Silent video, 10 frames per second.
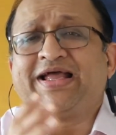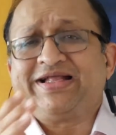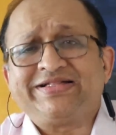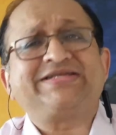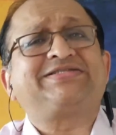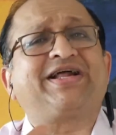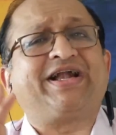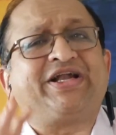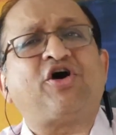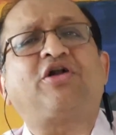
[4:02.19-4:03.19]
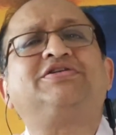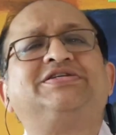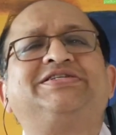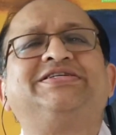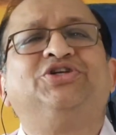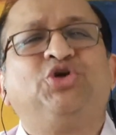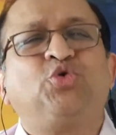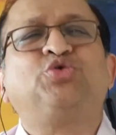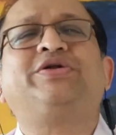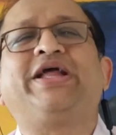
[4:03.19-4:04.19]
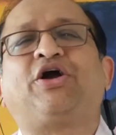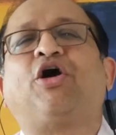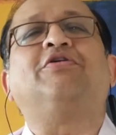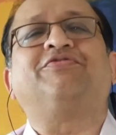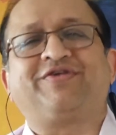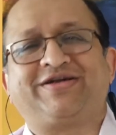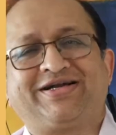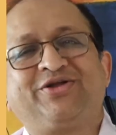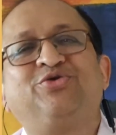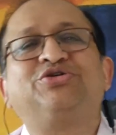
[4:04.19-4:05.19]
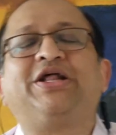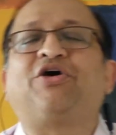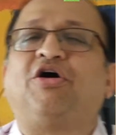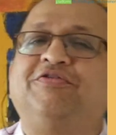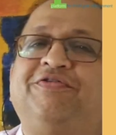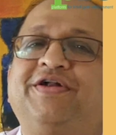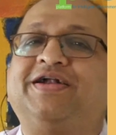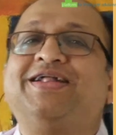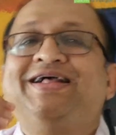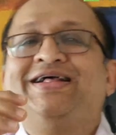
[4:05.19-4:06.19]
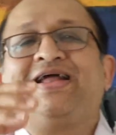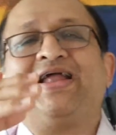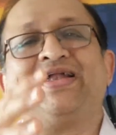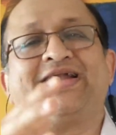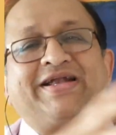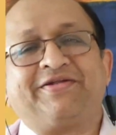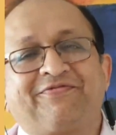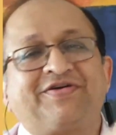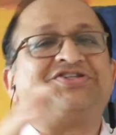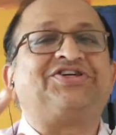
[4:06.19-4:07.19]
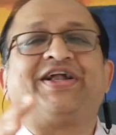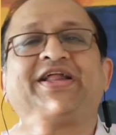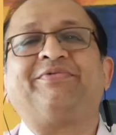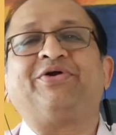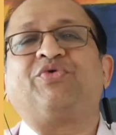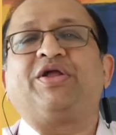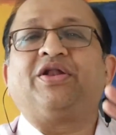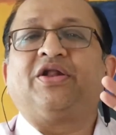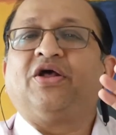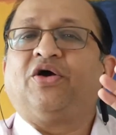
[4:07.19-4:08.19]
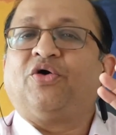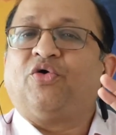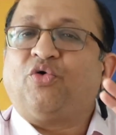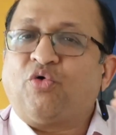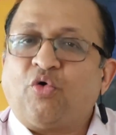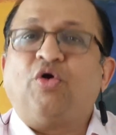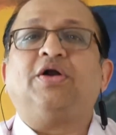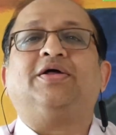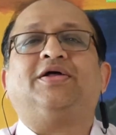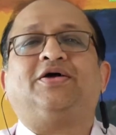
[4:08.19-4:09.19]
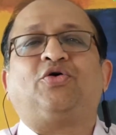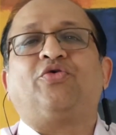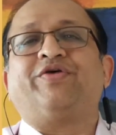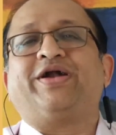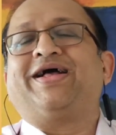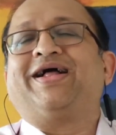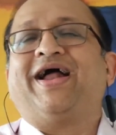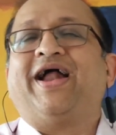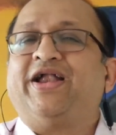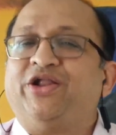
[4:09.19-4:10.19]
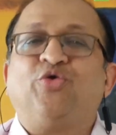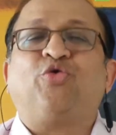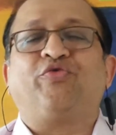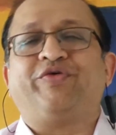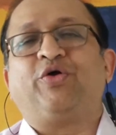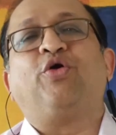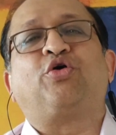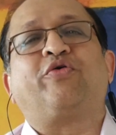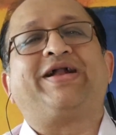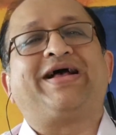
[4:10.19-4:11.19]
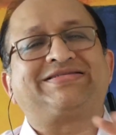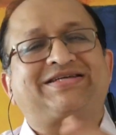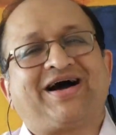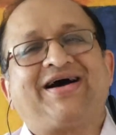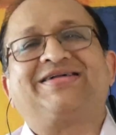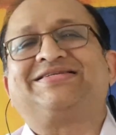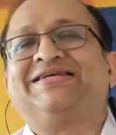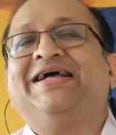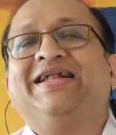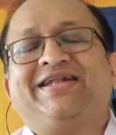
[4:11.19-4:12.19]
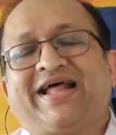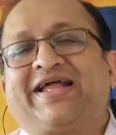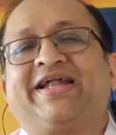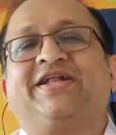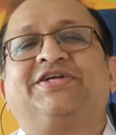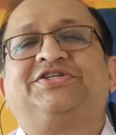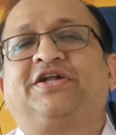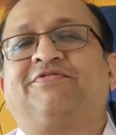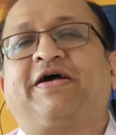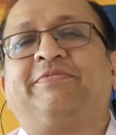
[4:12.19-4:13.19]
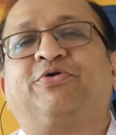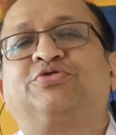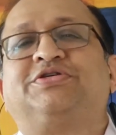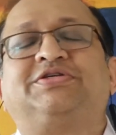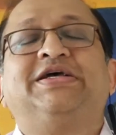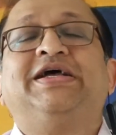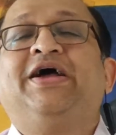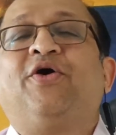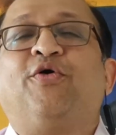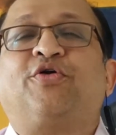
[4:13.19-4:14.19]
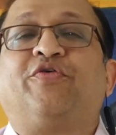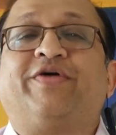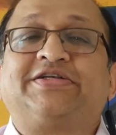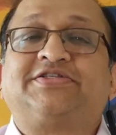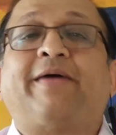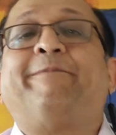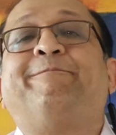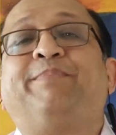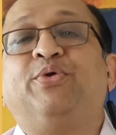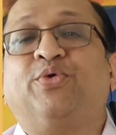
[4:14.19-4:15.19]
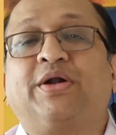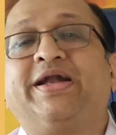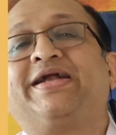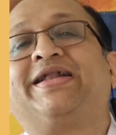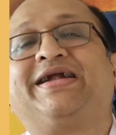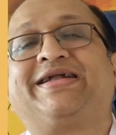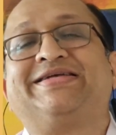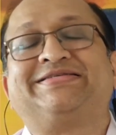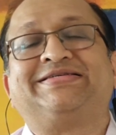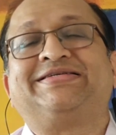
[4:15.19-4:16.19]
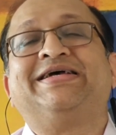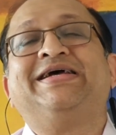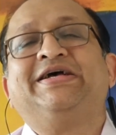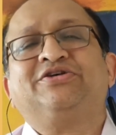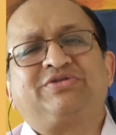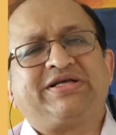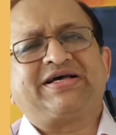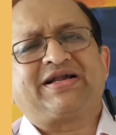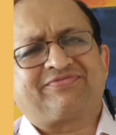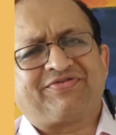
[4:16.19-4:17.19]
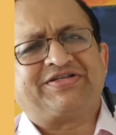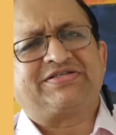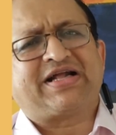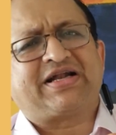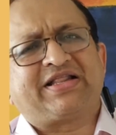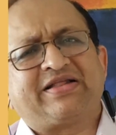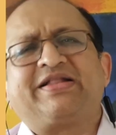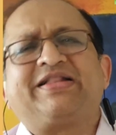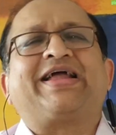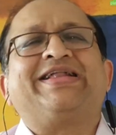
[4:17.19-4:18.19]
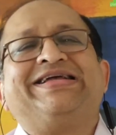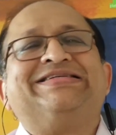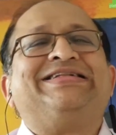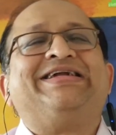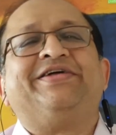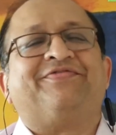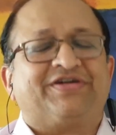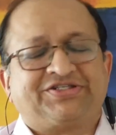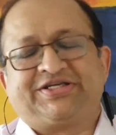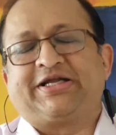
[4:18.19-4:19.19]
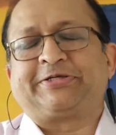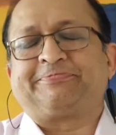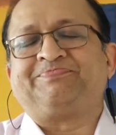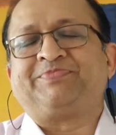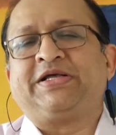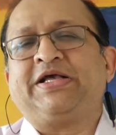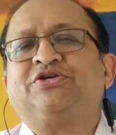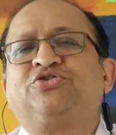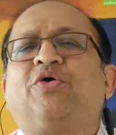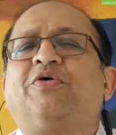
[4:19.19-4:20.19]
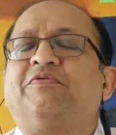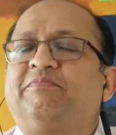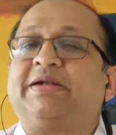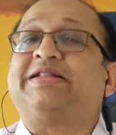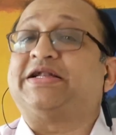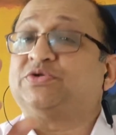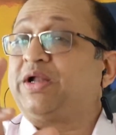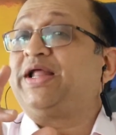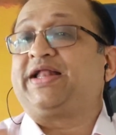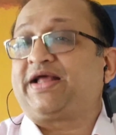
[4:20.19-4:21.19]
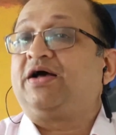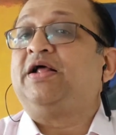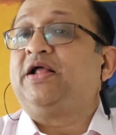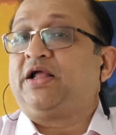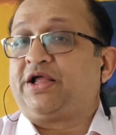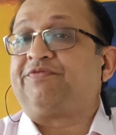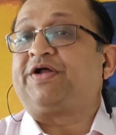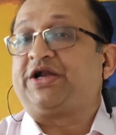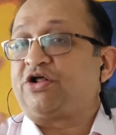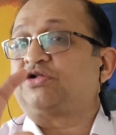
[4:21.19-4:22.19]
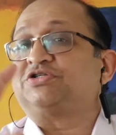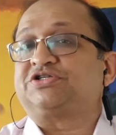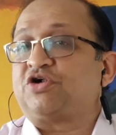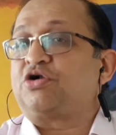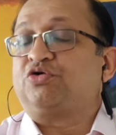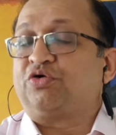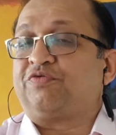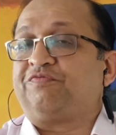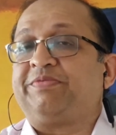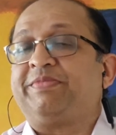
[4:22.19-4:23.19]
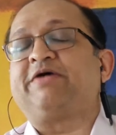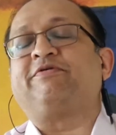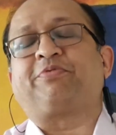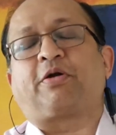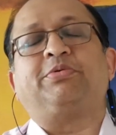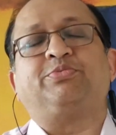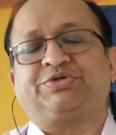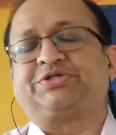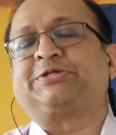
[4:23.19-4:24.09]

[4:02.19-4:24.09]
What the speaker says: In this, the radiologist is usually confident in differentiating between old COVID and new COVID. Old COVID has scars like interstitial fibrosis. Old COVID has subpleural atelectasis. So these are features that they can easily differentiate. So, but that is one area. If a radiologist is not good, we may have a problem with.